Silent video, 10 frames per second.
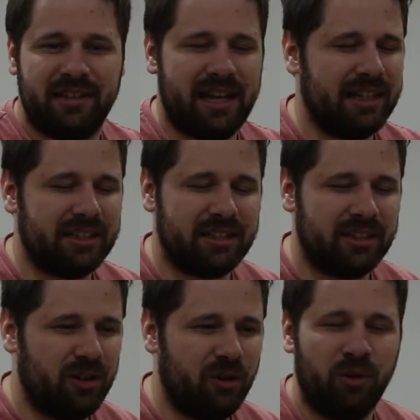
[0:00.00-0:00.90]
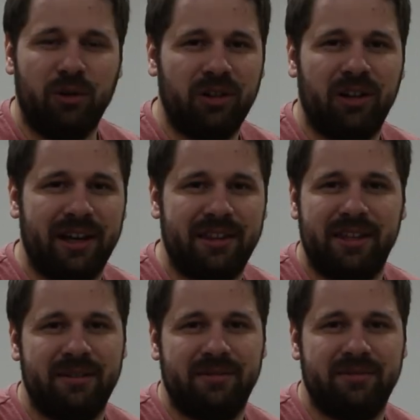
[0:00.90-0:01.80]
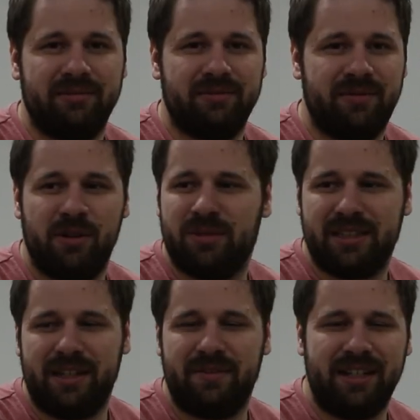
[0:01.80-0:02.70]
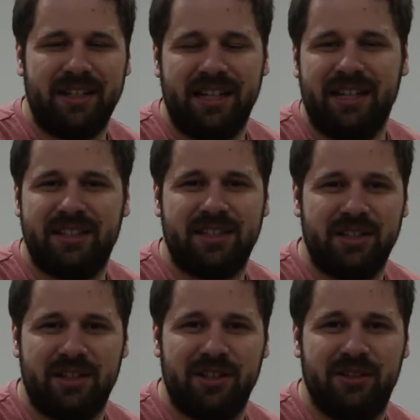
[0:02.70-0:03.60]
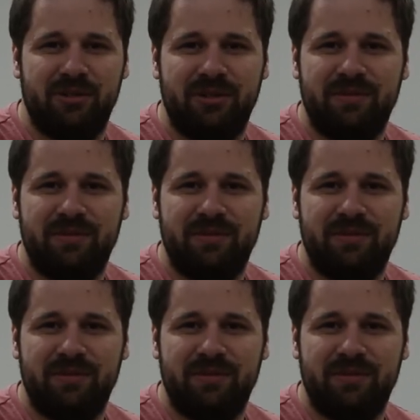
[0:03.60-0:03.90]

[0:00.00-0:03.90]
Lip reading: That's all I think film and TV needs to do.